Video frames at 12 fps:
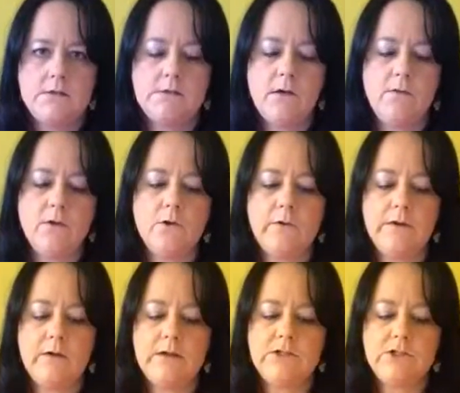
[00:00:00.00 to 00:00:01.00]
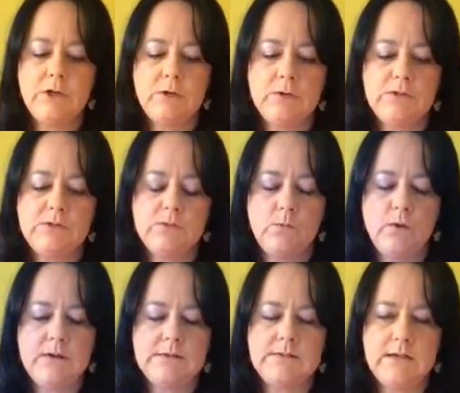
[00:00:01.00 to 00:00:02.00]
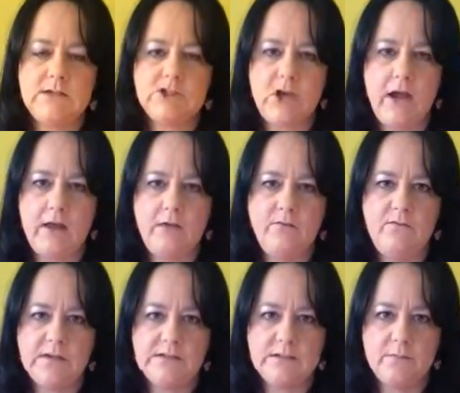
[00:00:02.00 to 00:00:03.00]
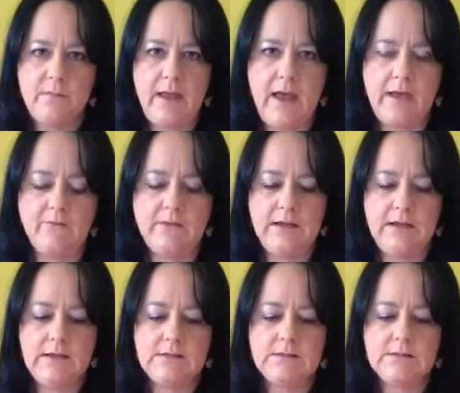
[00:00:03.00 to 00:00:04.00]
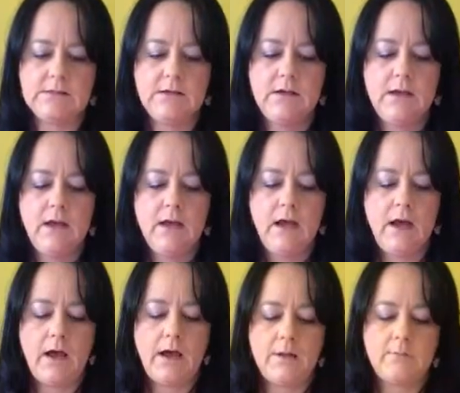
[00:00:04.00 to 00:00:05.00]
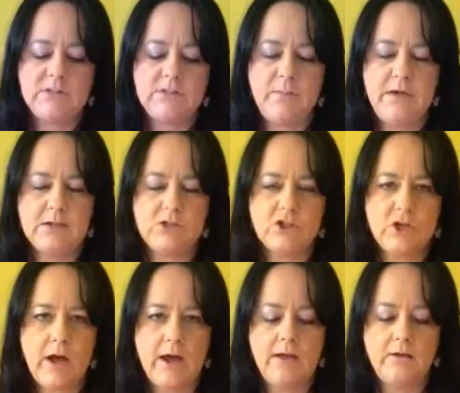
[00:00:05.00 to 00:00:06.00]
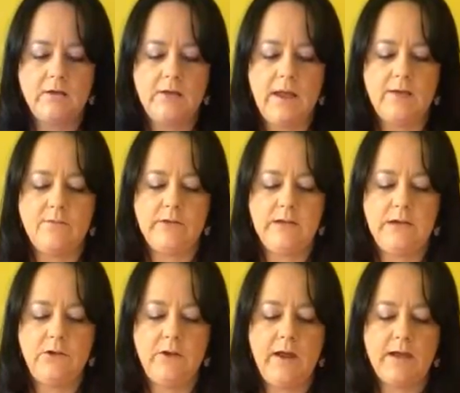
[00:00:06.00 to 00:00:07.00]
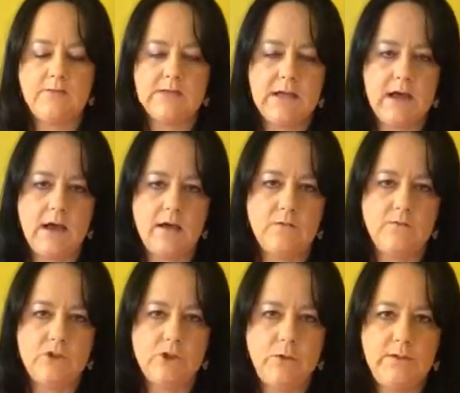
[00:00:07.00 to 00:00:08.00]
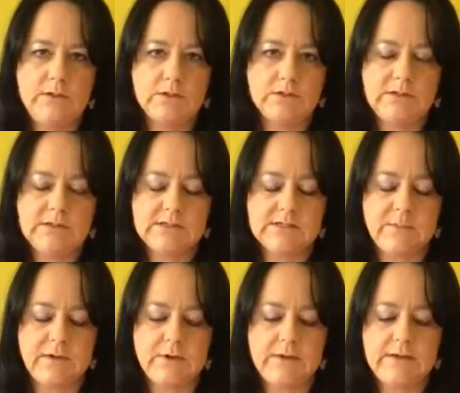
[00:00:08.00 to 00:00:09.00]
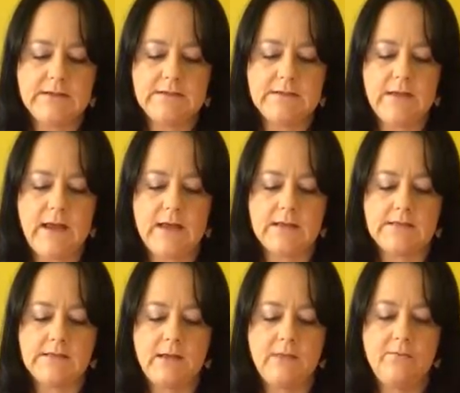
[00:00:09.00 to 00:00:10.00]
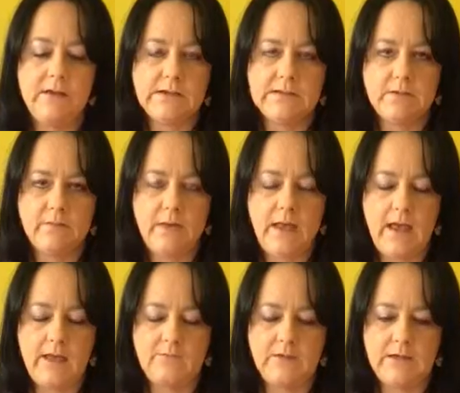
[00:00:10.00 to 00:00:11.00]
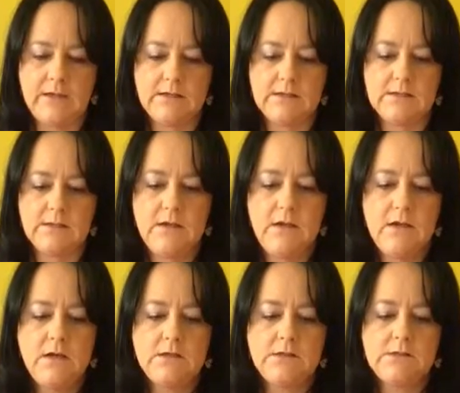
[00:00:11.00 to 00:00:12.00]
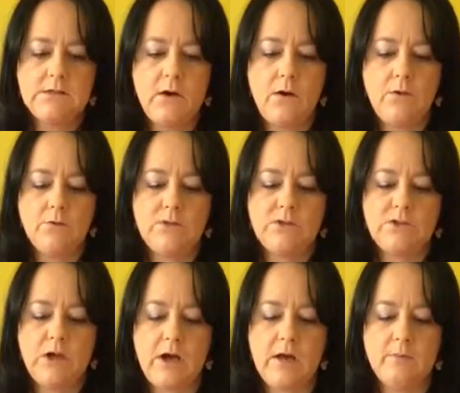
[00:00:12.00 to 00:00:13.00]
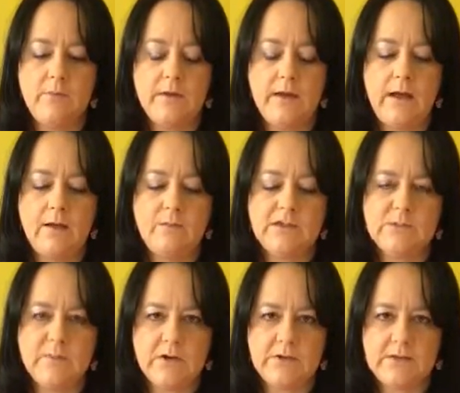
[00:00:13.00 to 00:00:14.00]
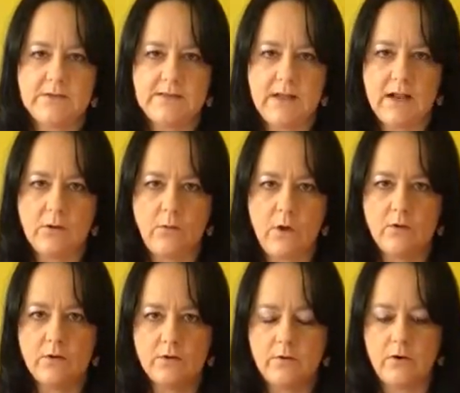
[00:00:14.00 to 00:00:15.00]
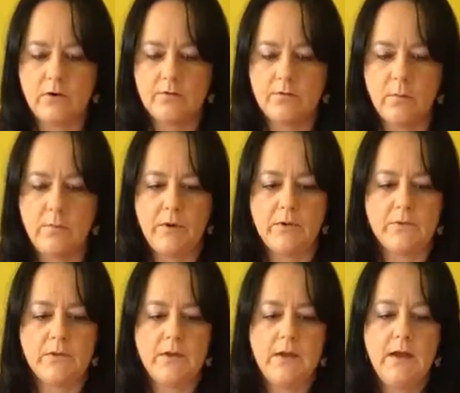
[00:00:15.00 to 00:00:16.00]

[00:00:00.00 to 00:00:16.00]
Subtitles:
So the career I chose was a child victim advocate. To be a child advocate, you have to have 2 years experience as a victim advocate. So the job experiences that I wrote are for both.